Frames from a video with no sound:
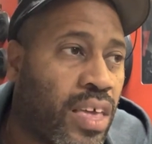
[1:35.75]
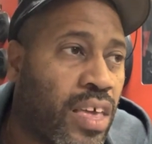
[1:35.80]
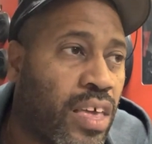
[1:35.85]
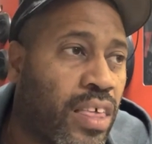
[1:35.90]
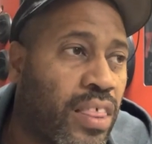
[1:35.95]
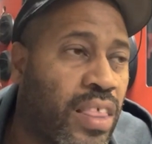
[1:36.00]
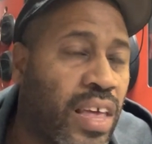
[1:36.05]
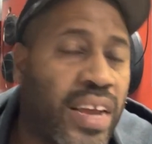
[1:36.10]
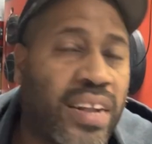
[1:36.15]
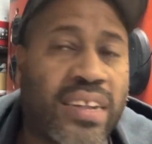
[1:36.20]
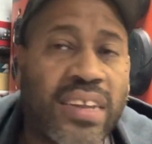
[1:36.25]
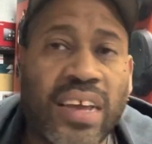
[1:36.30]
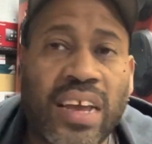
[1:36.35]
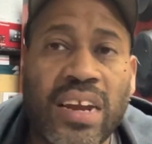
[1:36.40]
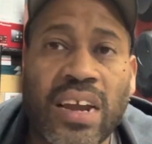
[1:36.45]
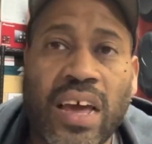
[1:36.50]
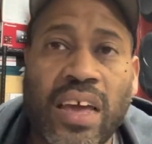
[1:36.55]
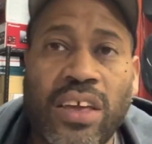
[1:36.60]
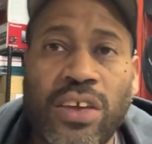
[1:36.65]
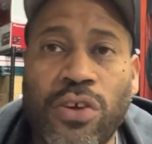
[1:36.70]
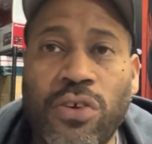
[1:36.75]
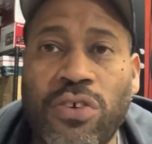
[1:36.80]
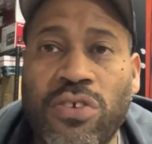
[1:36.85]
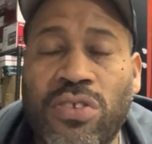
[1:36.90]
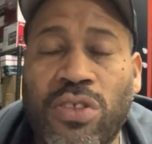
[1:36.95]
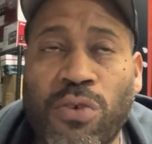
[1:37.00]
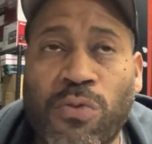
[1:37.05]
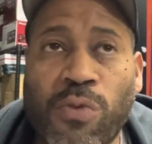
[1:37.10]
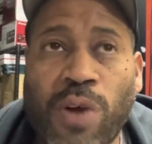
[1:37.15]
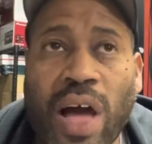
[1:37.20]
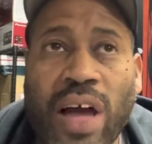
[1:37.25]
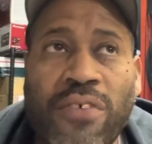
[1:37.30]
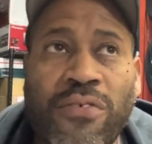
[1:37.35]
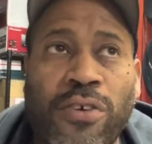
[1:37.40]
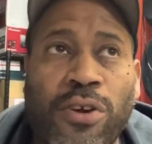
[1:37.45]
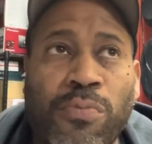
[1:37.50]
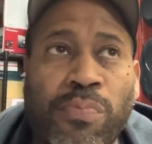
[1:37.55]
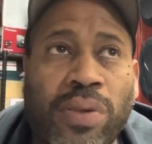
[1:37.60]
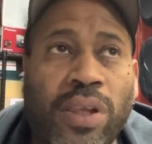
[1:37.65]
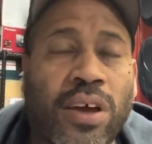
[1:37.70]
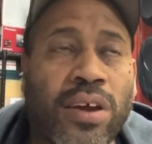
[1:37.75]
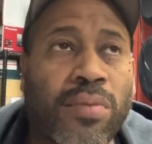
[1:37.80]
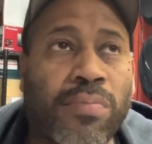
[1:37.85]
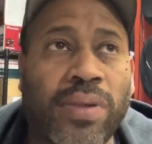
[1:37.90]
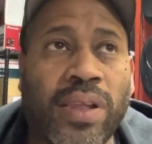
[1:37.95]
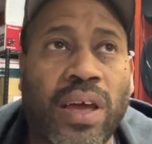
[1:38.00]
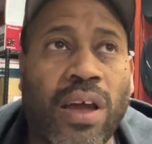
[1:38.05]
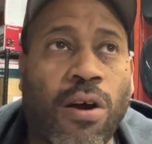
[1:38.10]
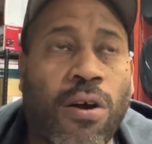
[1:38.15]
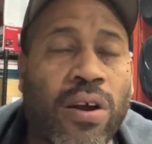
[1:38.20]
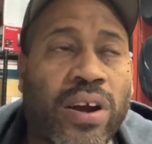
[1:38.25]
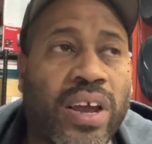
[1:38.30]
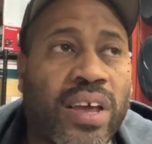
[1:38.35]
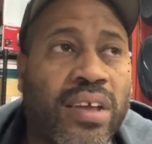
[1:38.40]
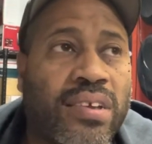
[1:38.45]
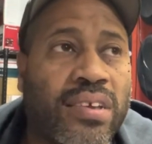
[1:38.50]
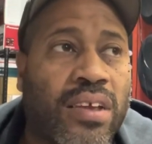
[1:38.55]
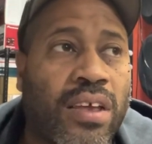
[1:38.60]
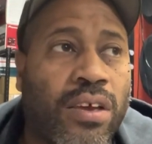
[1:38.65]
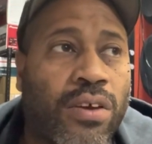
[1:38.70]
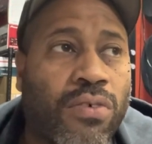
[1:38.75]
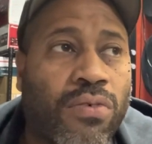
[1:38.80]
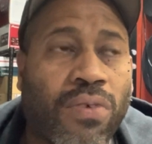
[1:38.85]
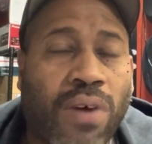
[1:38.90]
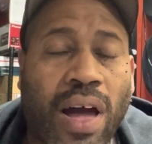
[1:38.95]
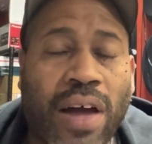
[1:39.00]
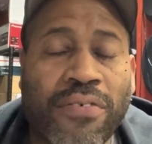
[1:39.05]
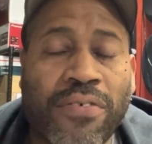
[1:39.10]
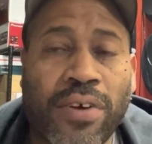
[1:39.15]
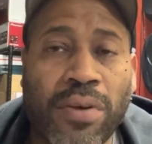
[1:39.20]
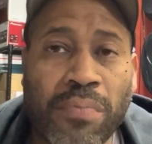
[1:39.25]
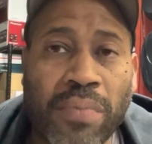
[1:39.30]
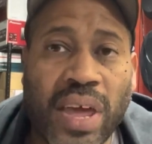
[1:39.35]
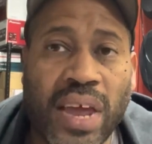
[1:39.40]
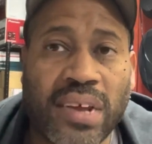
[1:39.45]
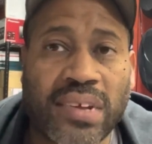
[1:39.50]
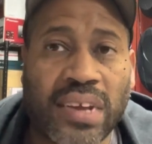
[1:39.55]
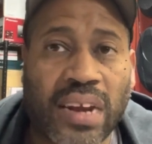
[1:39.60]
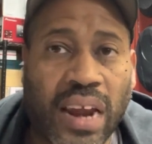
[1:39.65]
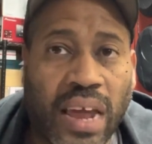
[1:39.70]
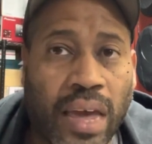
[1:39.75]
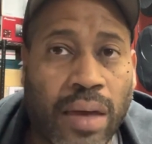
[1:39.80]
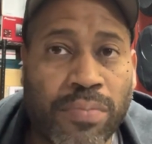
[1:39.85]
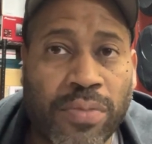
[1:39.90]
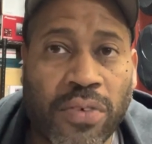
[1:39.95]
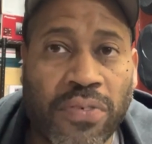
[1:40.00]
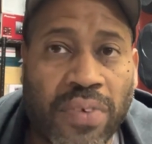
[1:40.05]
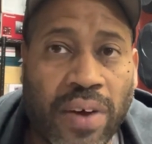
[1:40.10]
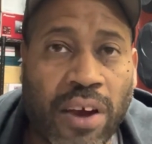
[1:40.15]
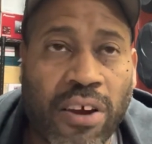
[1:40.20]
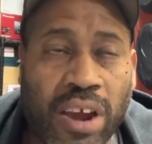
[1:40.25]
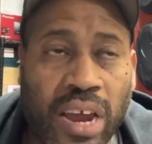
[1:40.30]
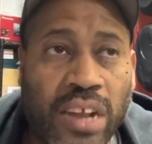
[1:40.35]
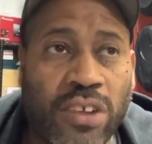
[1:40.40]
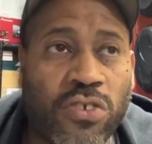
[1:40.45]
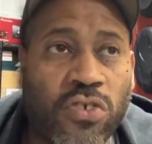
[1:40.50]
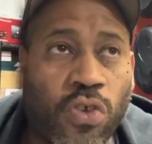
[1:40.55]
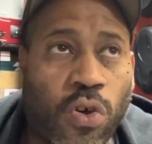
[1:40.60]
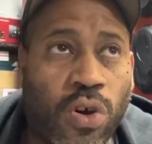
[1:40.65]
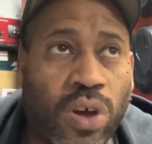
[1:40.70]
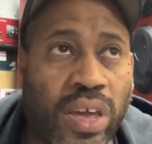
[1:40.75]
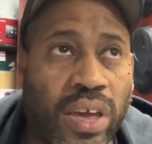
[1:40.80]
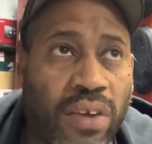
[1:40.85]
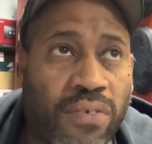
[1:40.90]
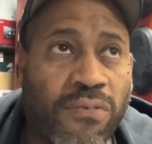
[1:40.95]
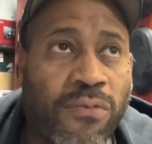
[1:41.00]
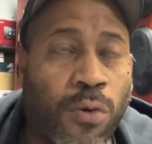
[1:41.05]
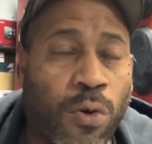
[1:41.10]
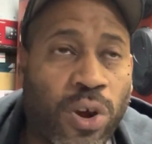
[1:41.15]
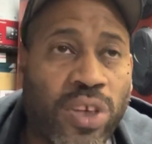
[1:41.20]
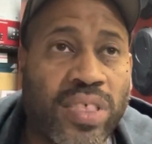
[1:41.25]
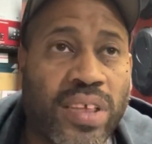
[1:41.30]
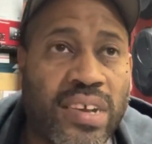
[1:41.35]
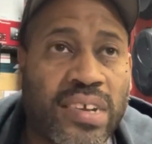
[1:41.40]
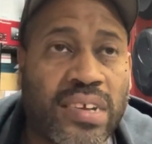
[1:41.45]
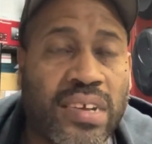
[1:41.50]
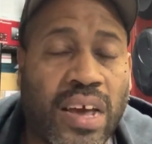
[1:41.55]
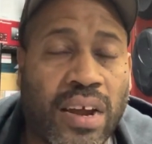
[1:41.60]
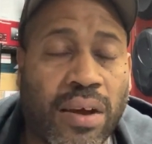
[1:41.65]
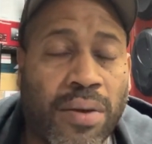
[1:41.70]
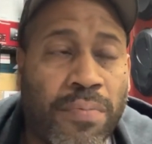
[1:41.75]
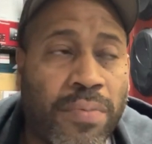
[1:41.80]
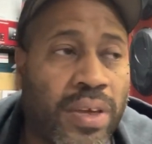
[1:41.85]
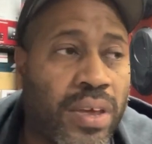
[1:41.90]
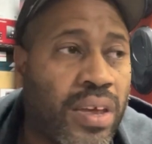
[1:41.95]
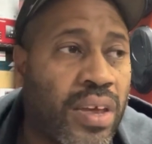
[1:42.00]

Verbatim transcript: They did not use the Rockford plug and play harness. Rockford makes an amplifier install kit for this setup.